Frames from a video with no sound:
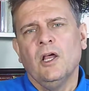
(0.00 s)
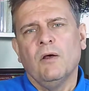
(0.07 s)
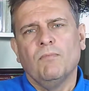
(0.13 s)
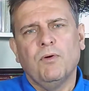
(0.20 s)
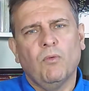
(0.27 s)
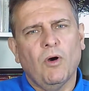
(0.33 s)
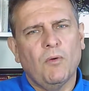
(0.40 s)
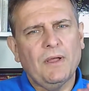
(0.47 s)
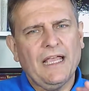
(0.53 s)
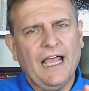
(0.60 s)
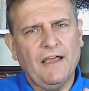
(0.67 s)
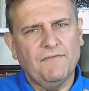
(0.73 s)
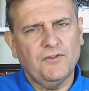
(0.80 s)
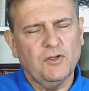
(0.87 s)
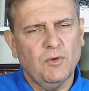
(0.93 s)
But what we
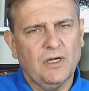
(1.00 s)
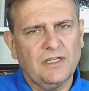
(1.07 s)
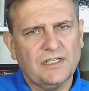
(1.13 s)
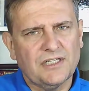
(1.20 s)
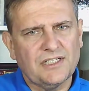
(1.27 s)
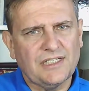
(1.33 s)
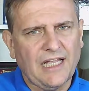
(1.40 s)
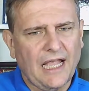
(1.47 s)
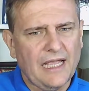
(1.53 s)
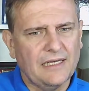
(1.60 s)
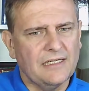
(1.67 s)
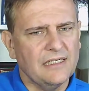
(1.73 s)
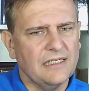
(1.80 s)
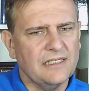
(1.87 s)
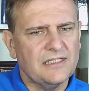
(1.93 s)
have to
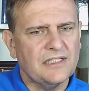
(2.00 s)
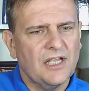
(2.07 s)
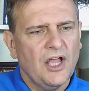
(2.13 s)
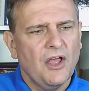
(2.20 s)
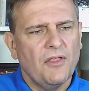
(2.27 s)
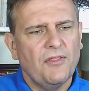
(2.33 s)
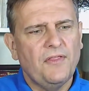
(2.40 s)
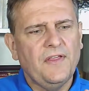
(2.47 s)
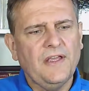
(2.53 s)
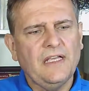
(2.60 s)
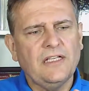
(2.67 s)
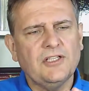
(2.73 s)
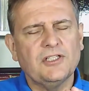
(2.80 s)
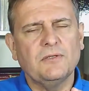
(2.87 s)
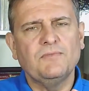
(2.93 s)
understand is
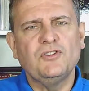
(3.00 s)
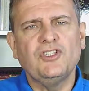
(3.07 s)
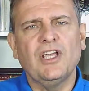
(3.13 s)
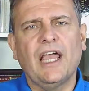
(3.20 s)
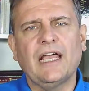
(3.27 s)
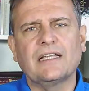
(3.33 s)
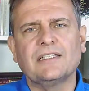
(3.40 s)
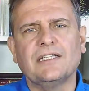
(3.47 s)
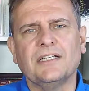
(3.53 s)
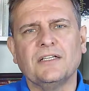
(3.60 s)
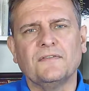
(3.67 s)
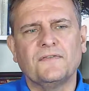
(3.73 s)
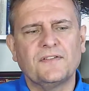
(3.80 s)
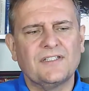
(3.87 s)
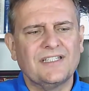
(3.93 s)
these
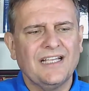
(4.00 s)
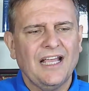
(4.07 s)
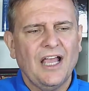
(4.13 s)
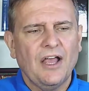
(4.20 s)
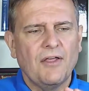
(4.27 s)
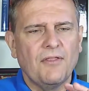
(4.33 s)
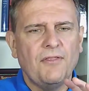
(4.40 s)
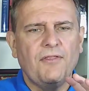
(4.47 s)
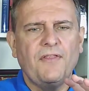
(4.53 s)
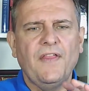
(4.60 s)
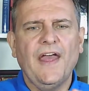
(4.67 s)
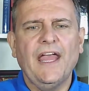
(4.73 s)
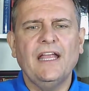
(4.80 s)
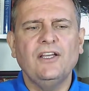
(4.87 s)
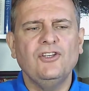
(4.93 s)
objectives
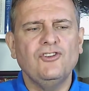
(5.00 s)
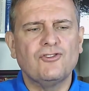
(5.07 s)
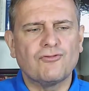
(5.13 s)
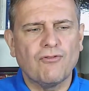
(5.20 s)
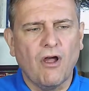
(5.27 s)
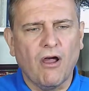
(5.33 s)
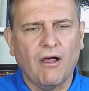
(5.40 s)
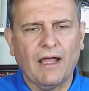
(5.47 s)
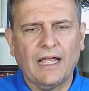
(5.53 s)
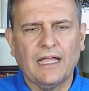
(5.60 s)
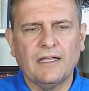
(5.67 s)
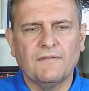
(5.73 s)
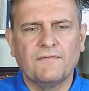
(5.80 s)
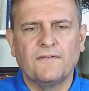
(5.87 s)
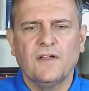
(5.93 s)
then
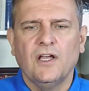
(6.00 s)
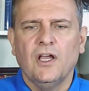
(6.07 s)
drive